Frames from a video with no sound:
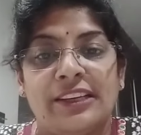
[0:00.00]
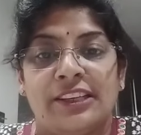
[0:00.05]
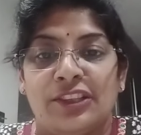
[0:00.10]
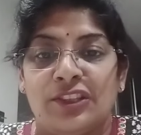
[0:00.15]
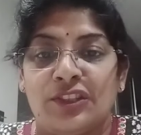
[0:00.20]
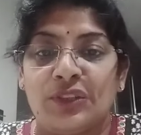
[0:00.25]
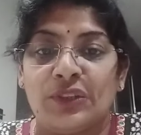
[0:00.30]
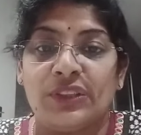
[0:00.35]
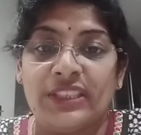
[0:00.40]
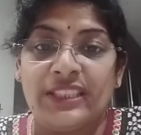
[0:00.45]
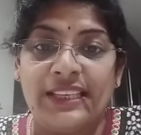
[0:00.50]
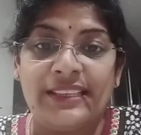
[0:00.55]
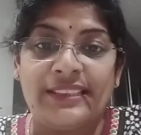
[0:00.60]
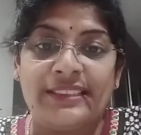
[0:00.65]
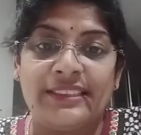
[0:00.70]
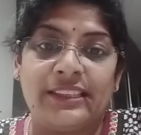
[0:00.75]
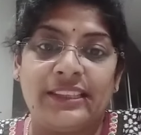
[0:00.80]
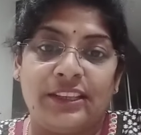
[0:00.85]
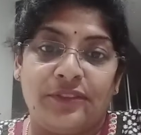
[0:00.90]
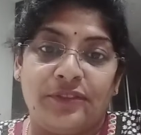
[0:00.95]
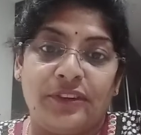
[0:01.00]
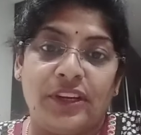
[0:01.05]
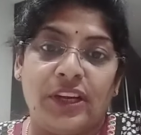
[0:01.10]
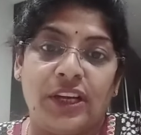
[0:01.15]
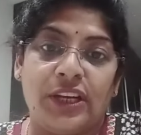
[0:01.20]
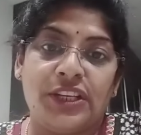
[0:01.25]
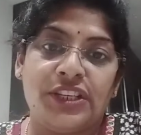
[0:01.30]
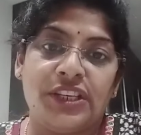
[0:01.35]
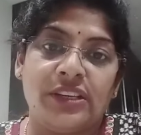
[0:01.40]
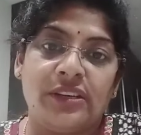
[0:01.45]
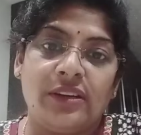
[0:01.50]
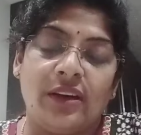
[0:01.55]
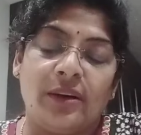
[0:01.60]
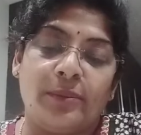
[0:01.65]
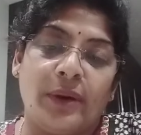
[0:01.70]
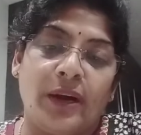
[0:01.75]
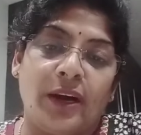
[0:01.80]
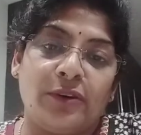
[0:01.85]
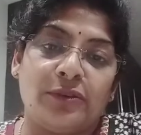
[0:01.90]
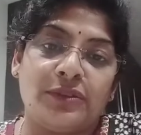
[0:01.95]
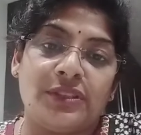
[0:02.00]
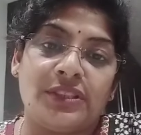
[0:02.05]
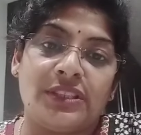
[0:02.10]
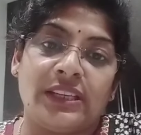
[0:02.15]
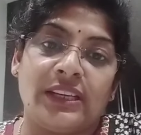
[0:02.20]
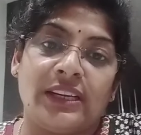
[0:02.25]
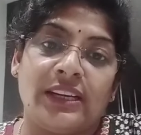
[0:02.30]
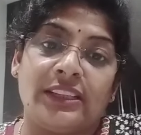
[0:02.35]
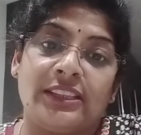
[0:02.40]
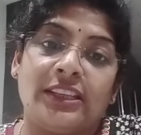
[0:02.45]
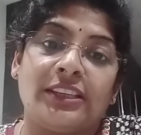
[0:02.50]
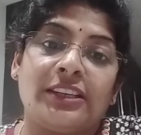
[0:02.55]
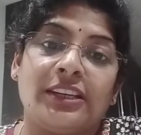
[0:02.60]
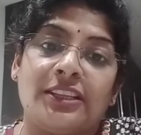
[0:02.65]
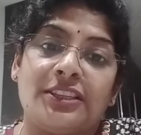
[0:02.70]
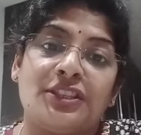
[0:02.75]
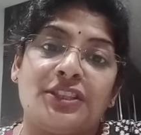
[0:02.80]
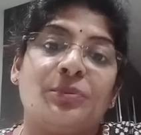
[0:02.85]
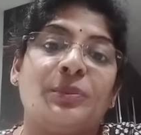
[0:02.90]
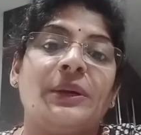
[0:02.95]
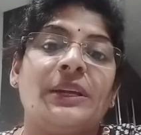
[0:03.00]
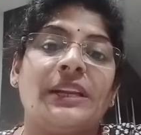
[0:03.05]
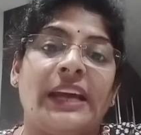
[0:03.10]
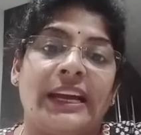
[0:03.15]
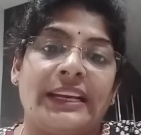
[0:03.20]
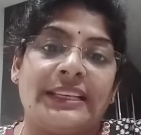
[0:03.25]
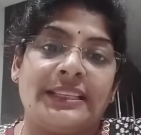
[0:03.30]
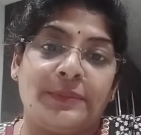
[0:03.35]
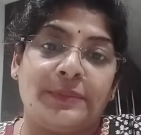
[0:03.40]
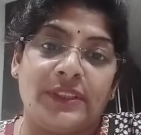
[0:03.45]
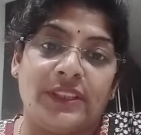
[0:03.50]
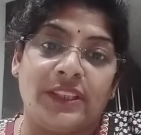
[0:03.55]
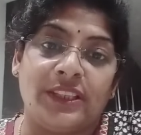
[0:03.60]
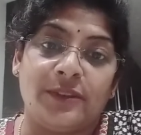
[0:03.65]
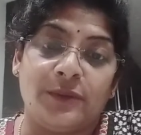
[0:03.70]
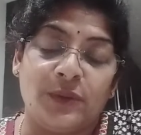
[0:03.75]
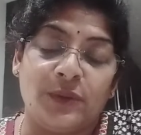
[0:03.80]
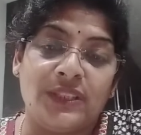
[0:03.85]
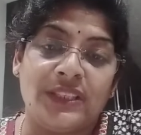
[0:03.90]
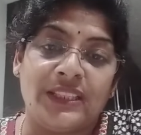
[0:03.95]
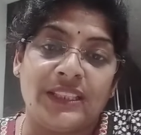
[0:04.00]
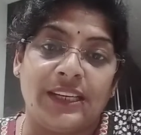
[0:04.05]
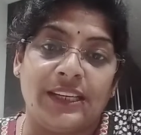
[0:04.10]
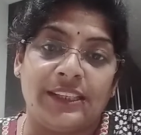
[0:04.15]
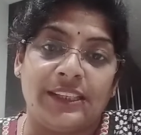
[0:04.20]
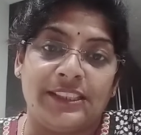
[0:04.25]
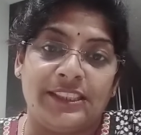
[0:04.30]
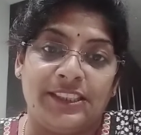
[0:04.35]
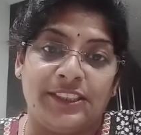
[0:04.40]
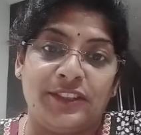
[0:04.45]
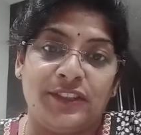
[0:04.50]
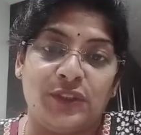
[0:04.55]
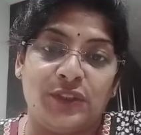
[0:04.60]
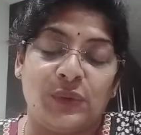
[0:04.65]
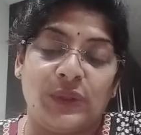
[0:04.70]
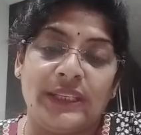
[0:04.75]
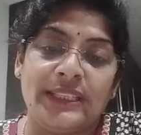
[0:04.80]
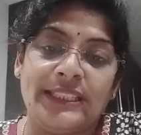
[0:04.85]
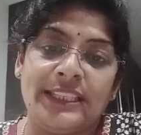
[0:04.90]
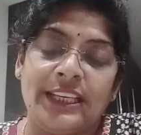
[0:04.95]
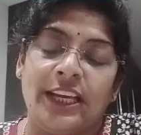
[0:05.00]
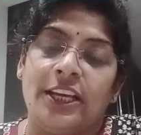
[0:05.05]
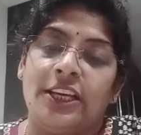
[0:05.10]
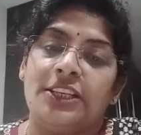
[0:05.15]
So this is the definition about the consumer as per the goods, dear students.